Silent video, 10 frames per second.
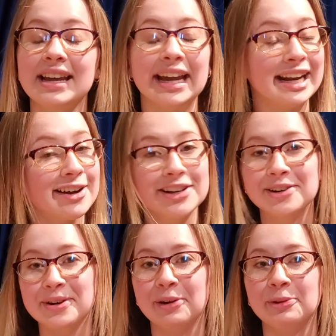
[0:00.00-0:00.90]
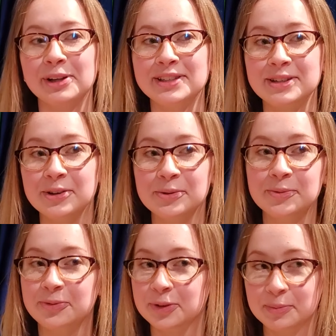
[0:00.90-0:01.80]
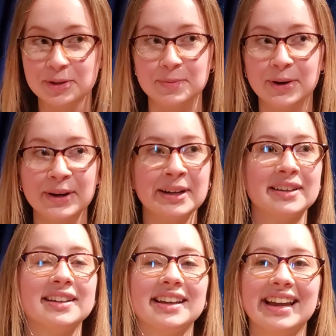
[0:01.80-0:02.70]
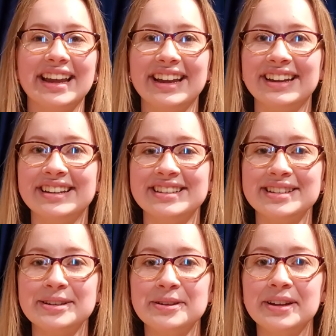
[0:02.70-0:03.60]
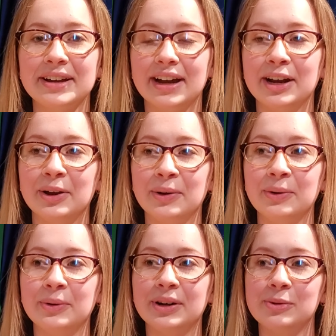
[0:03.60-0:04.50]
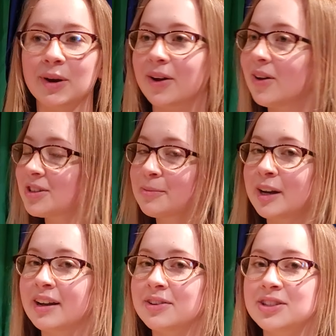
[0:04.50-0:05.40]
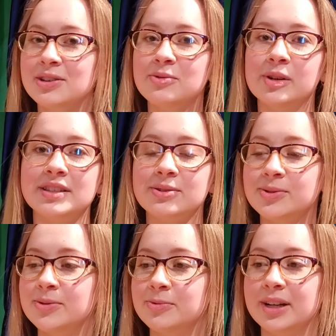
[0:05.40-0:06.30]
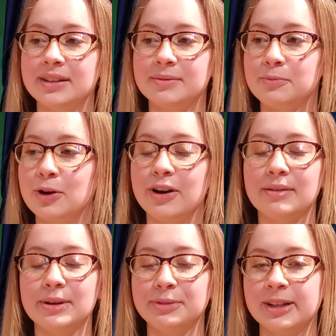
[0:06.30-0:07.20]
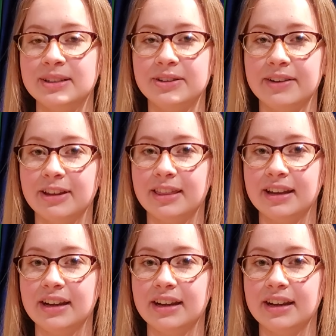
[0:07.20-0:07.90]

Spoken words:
And now I know what I want to do for the most part, and I know what college I'm going to go to and what program I'm going to do and everything.